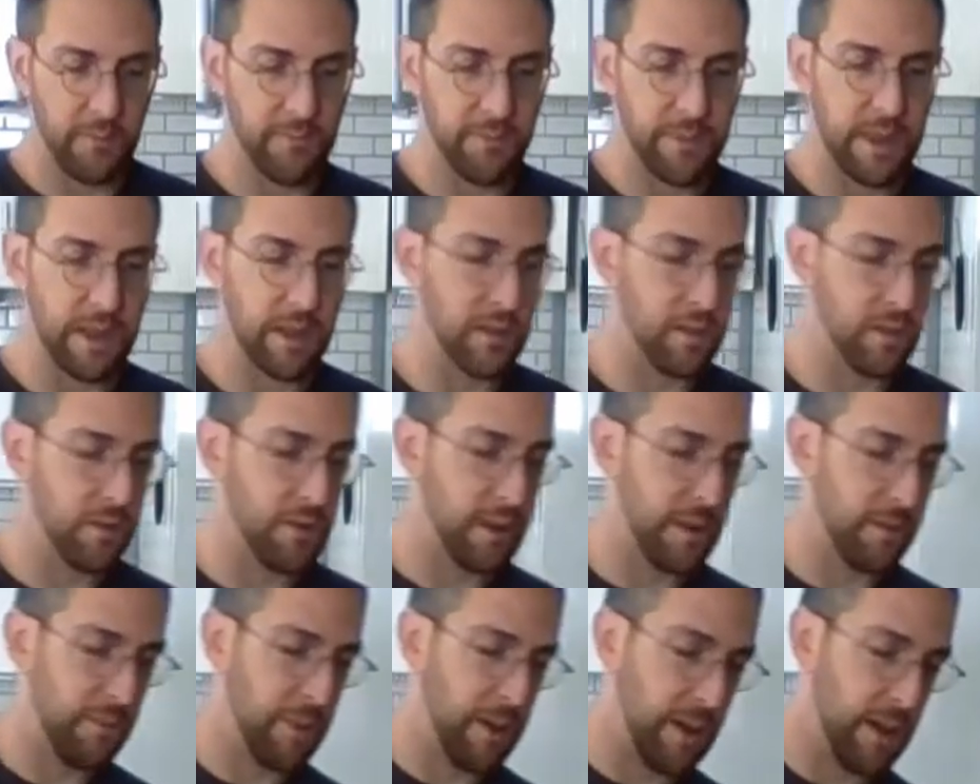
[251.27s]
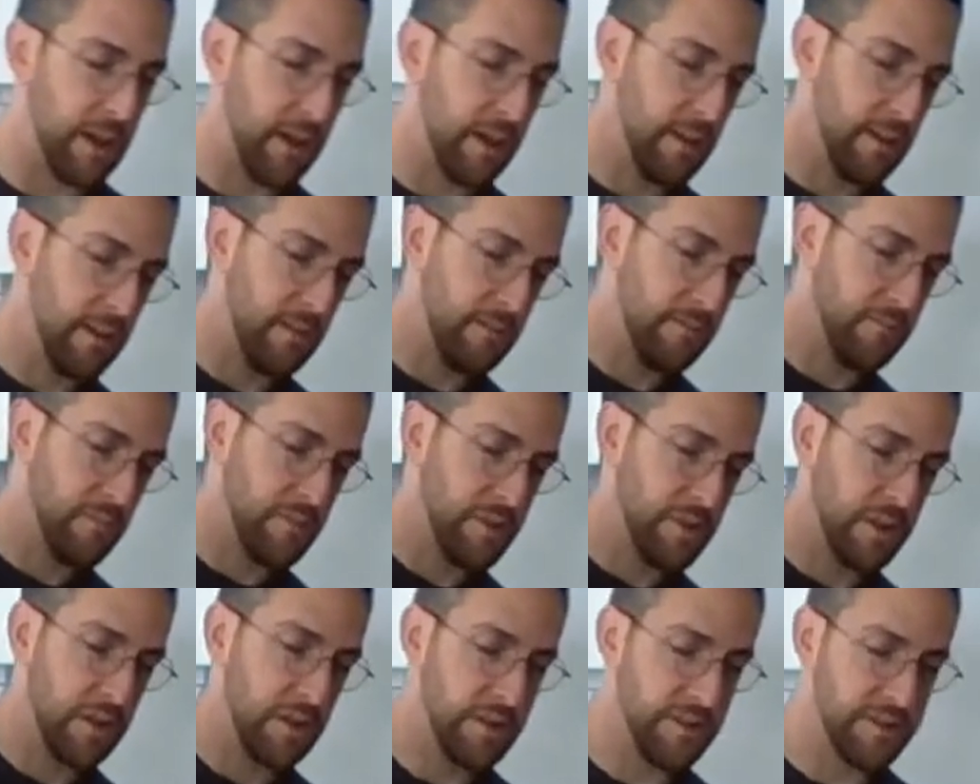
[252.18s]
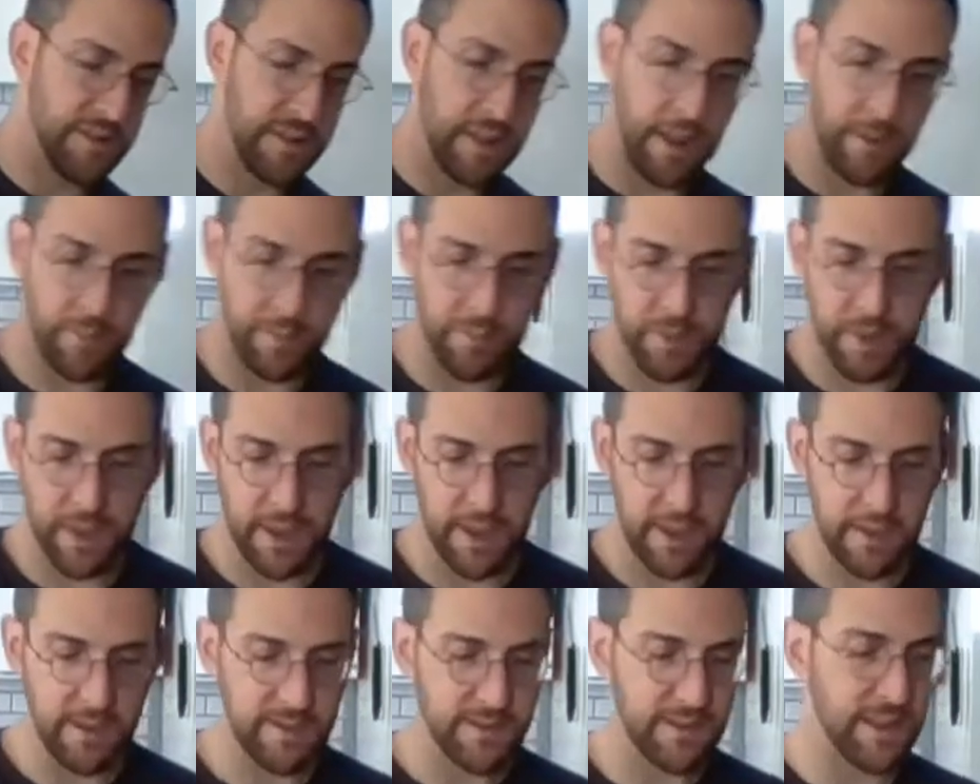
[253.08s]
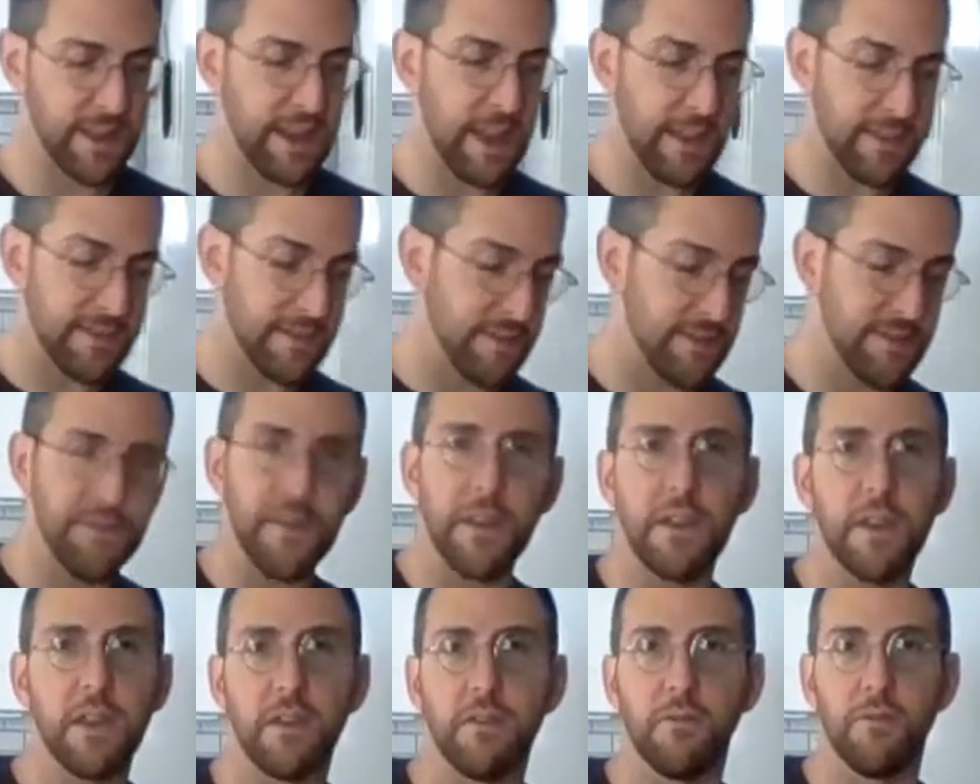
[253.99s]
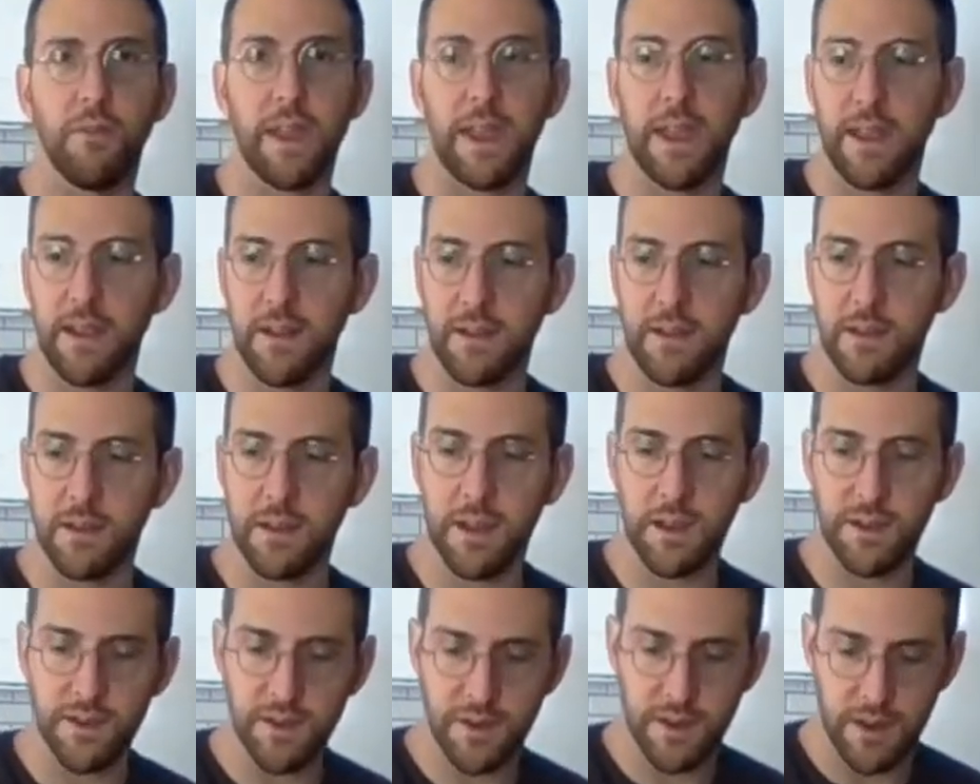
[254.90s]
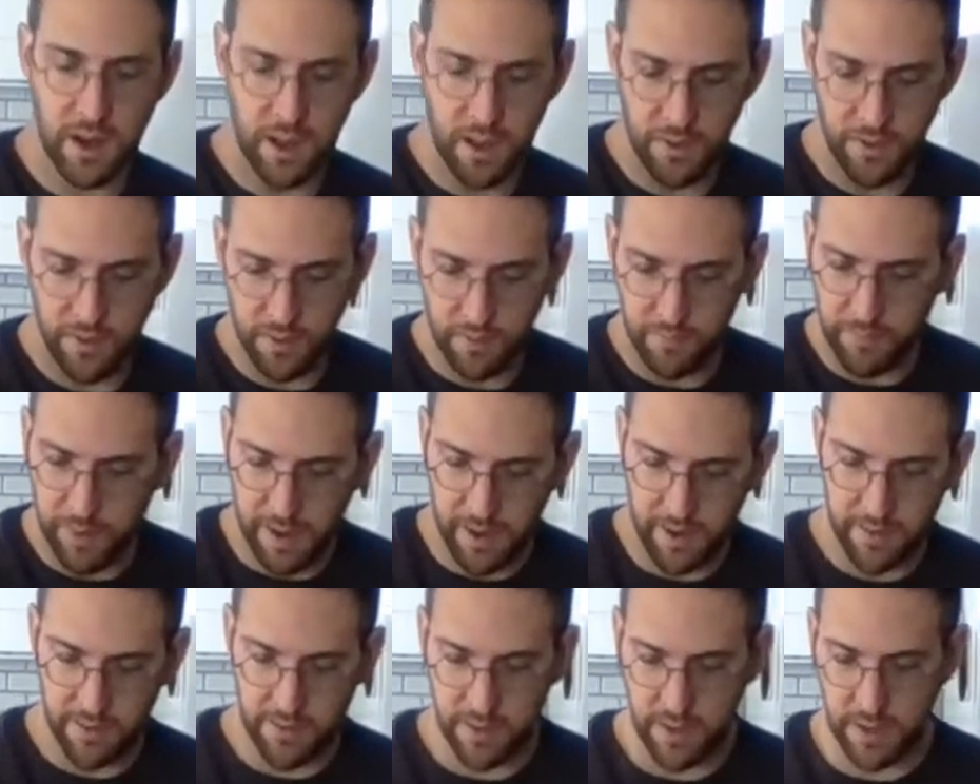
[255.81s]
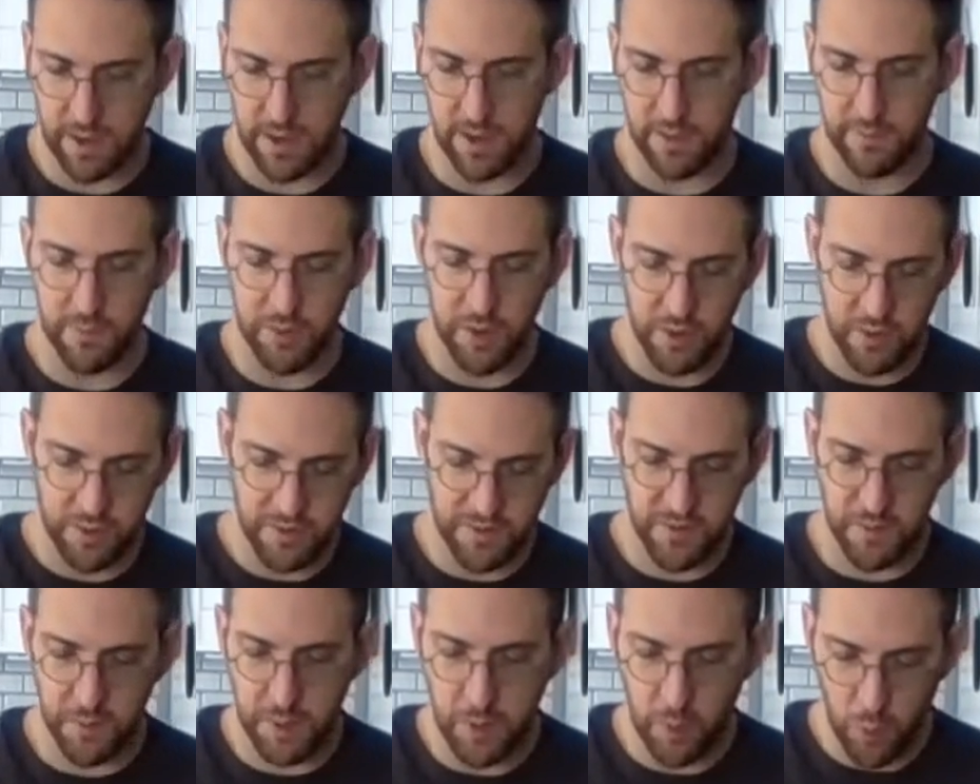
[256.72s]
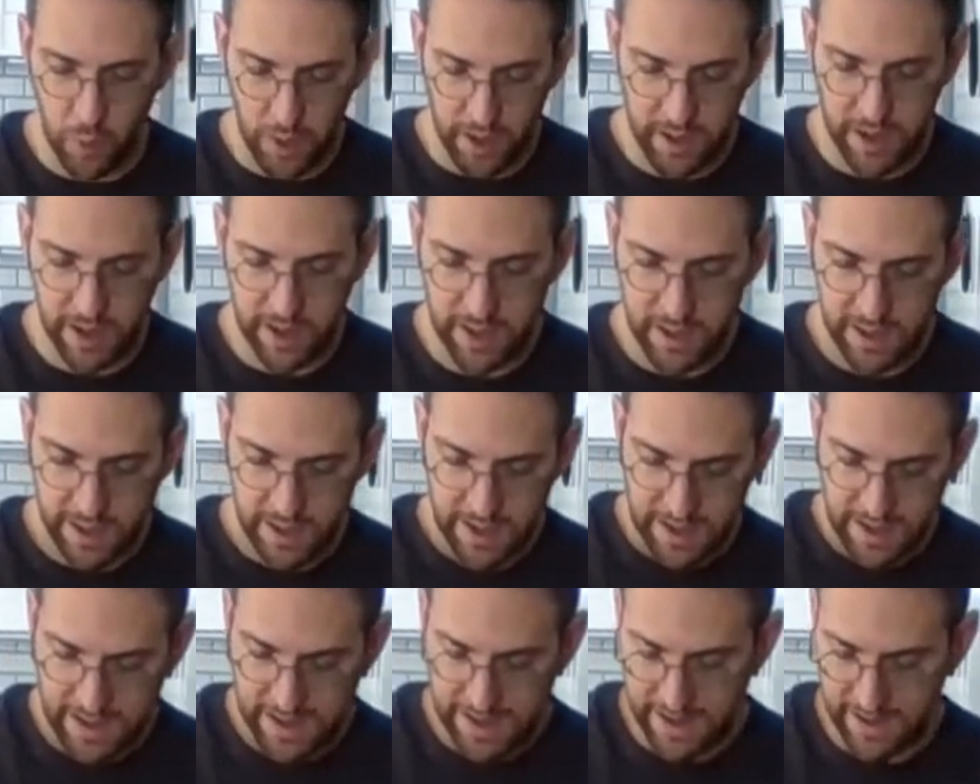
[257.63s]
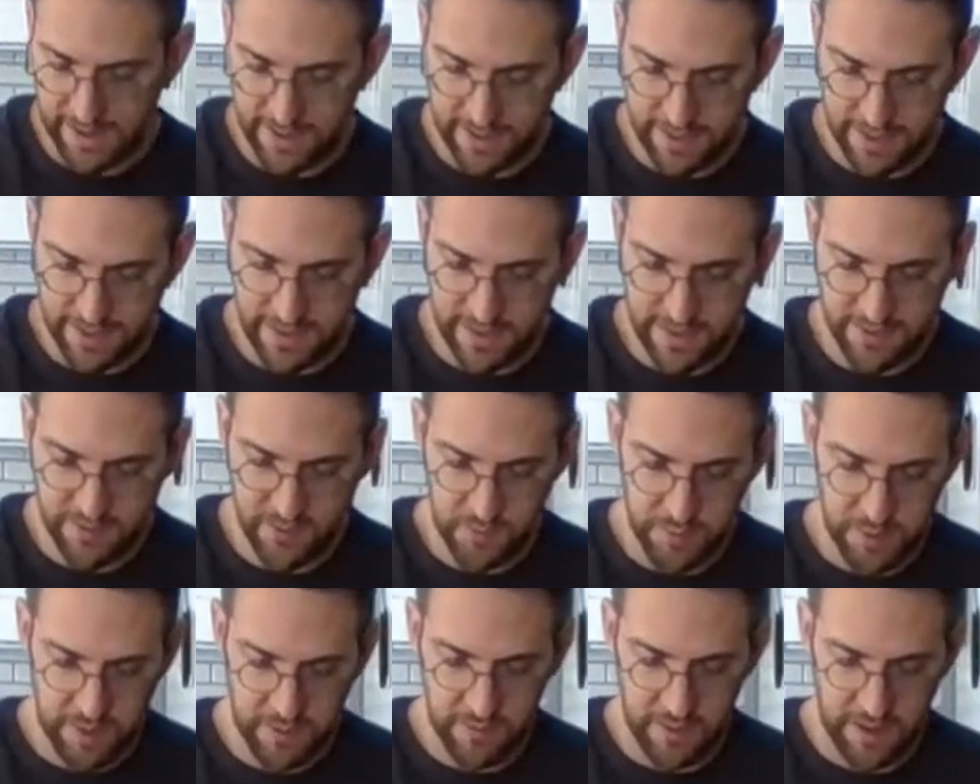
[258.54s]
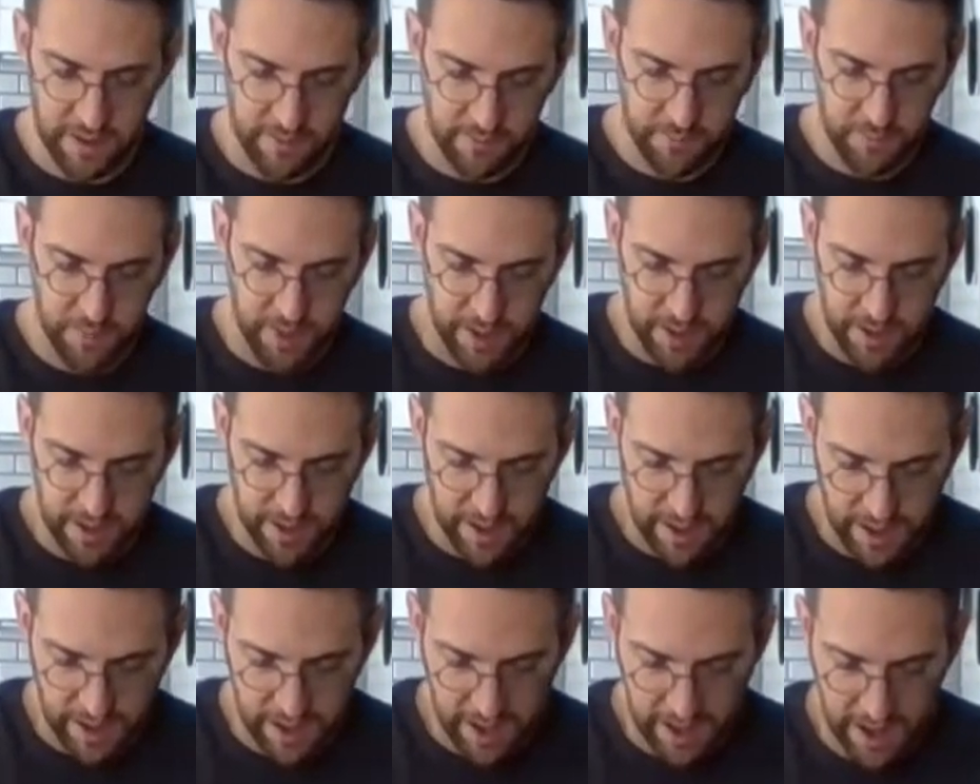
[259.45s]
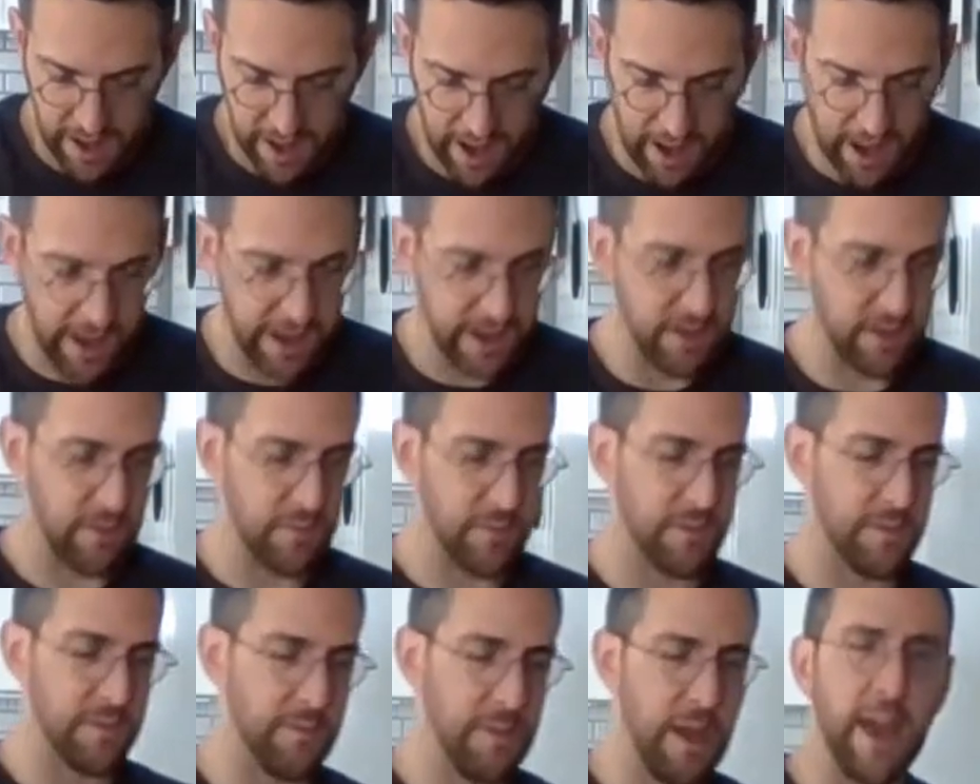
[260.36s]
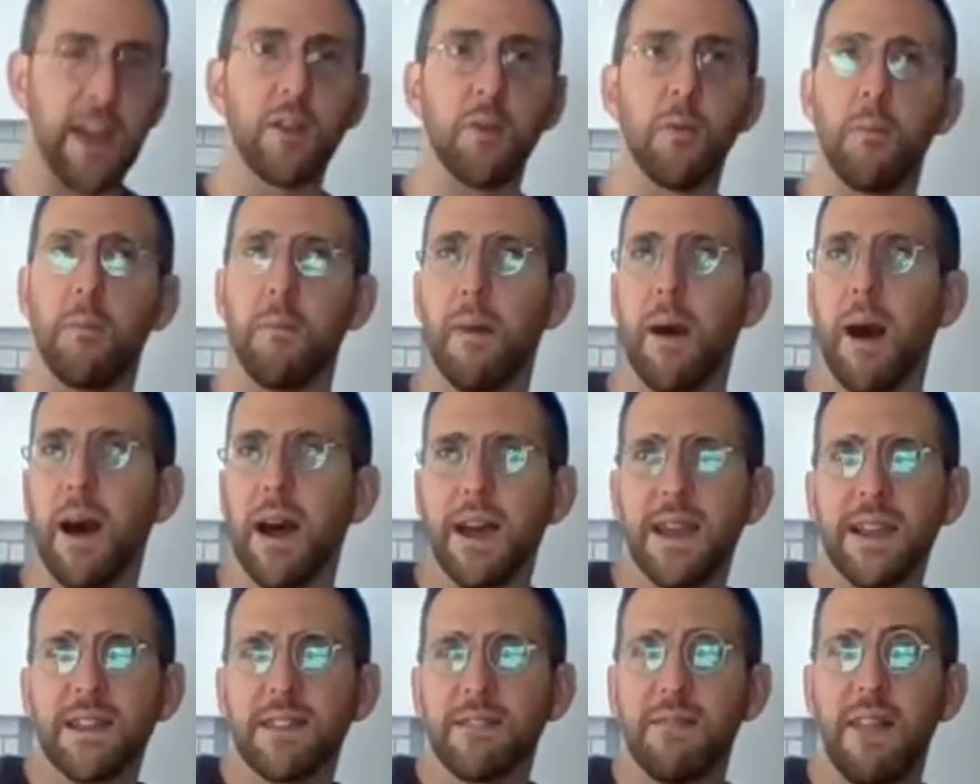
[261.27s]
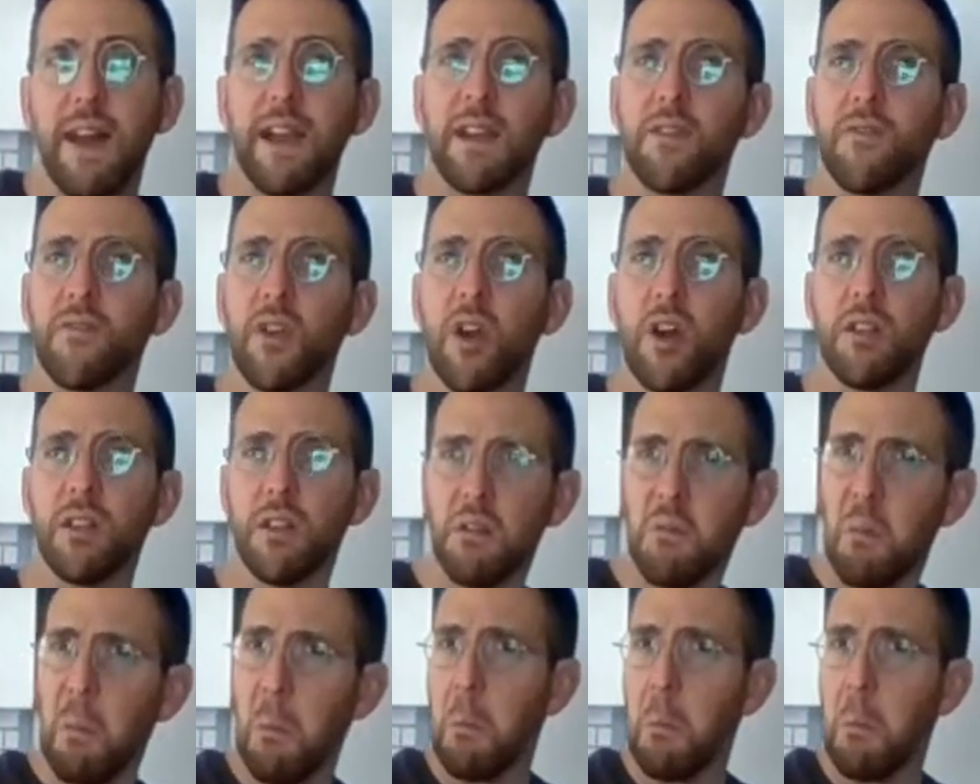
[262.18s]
including my sugar snap peas. And yes, it's a very green dish. The noodles will be white. And this will be green, but I don't mind lack of color